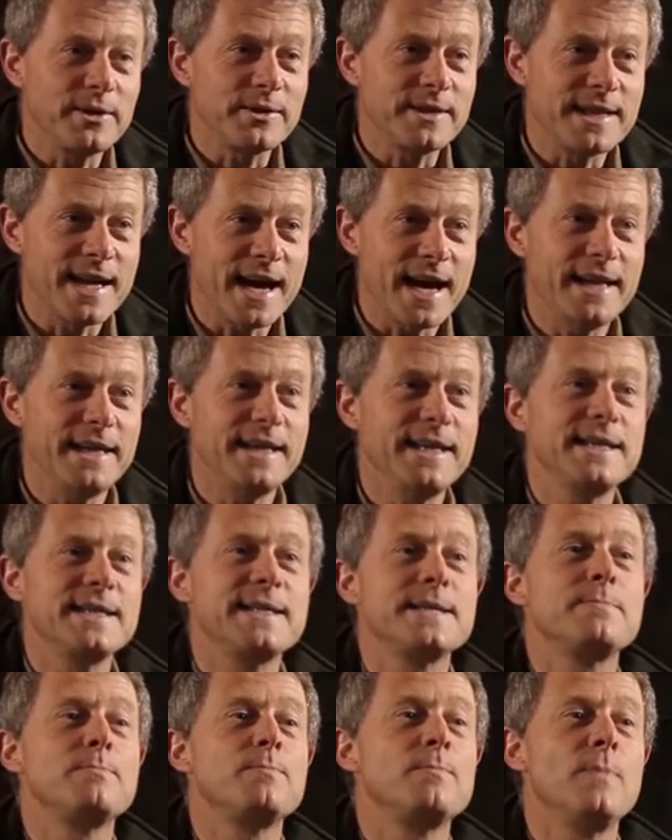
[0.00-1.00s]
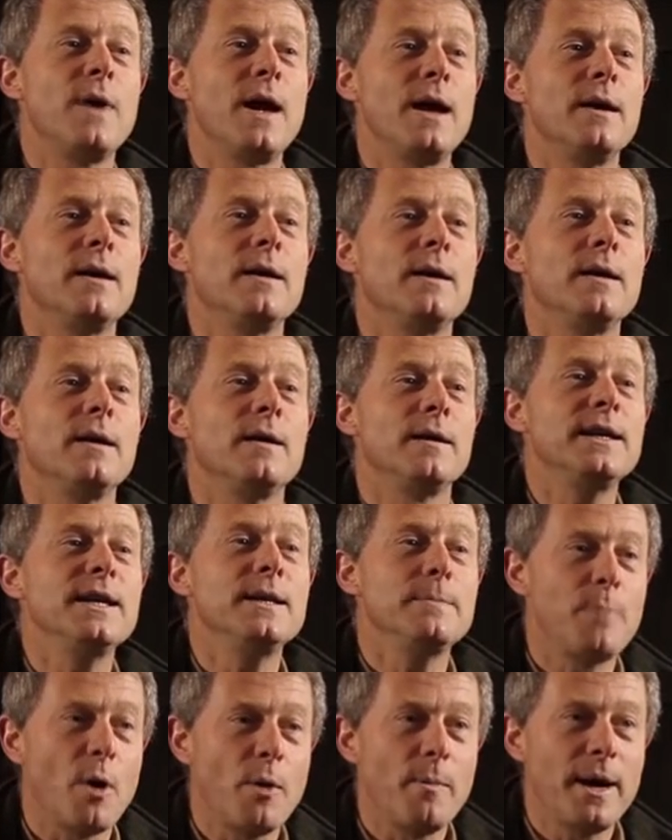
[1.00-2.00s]
the tannins
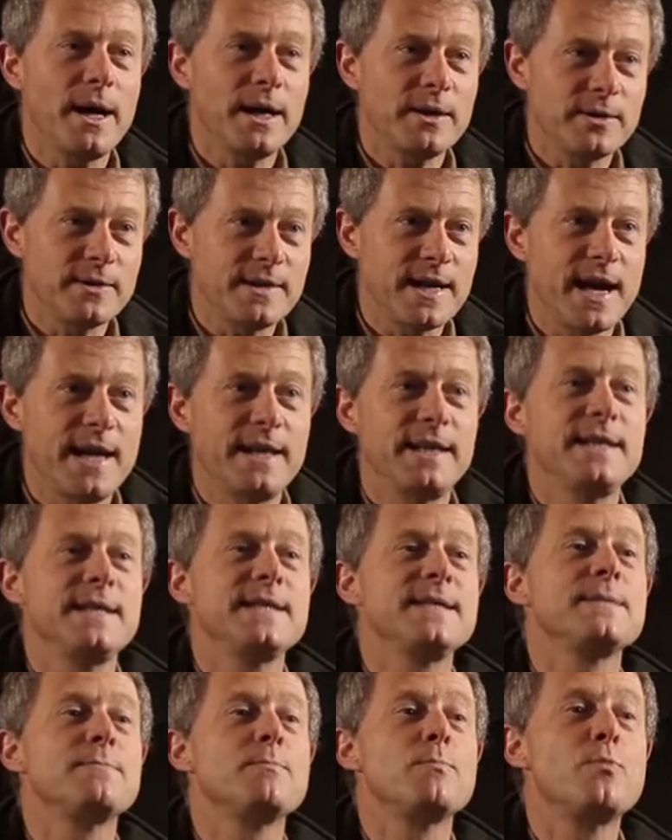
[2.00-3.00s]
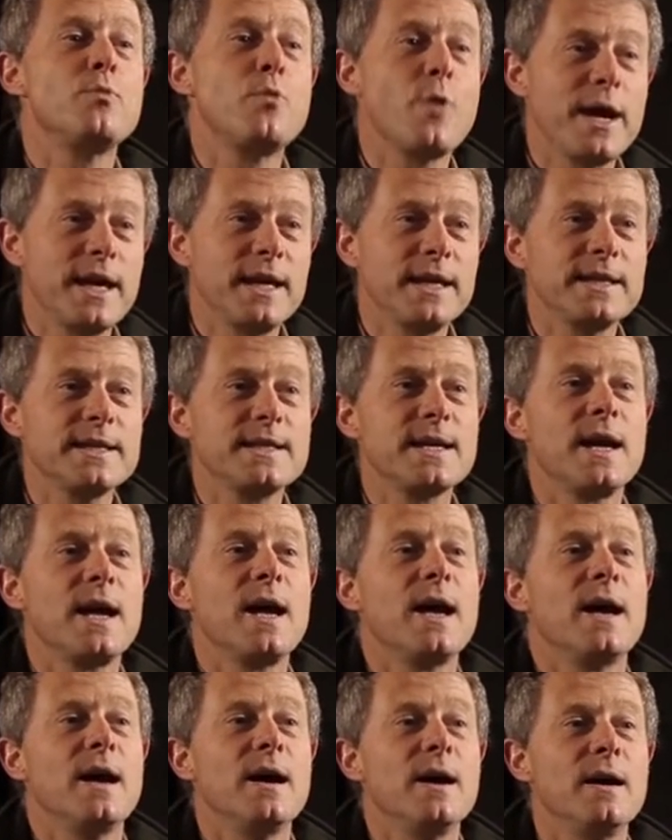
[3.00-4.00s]
in Pommard, the tannins brings
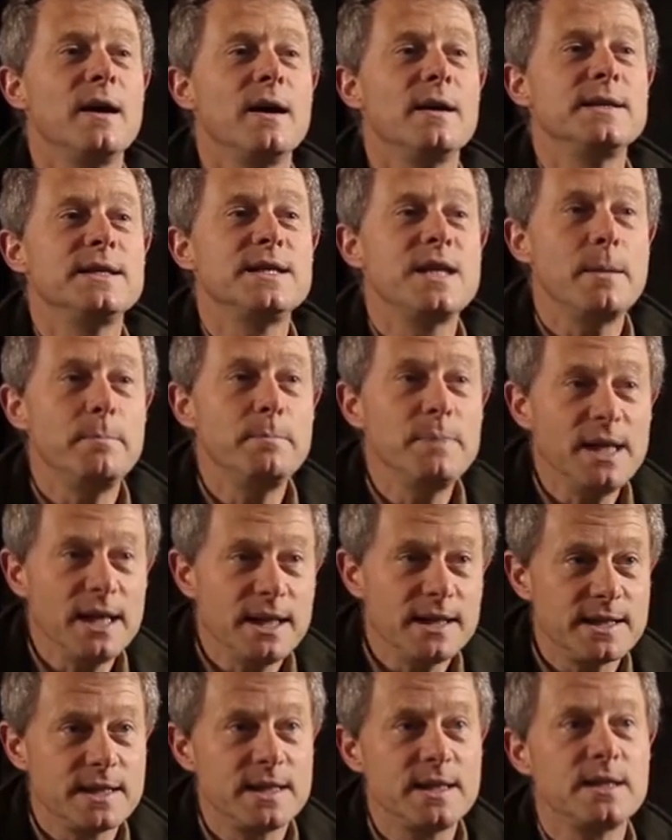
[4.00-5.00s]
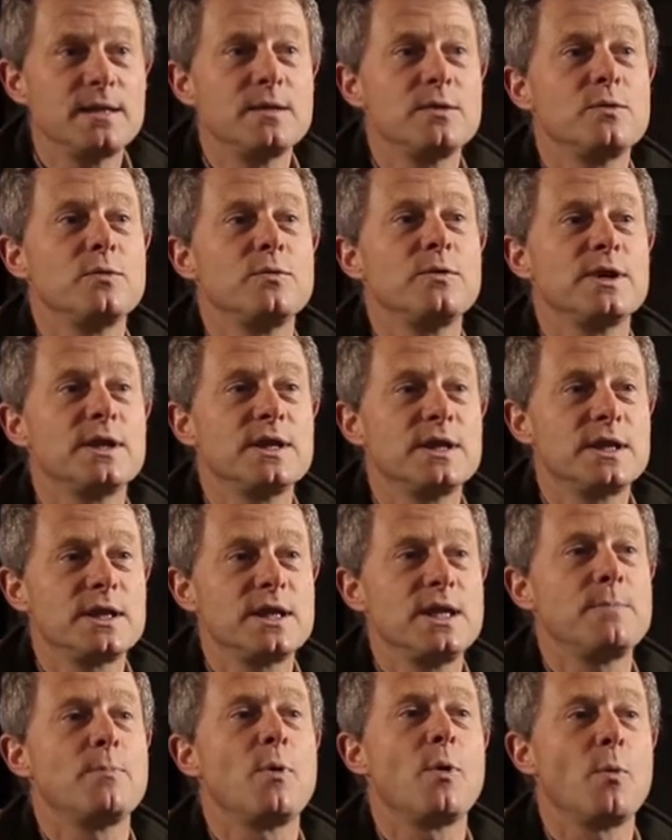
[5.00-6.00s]
the ability to
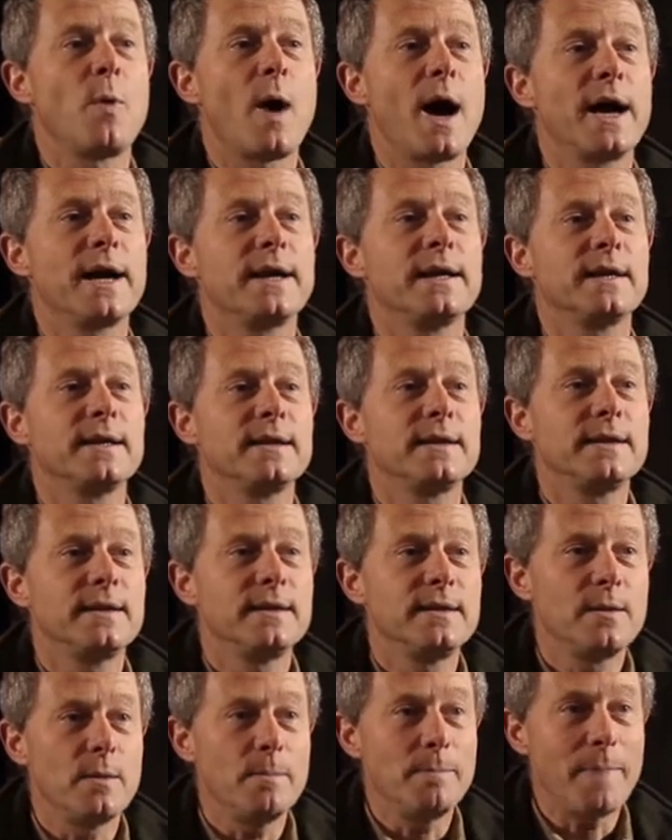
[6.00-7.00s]
keep a wine, the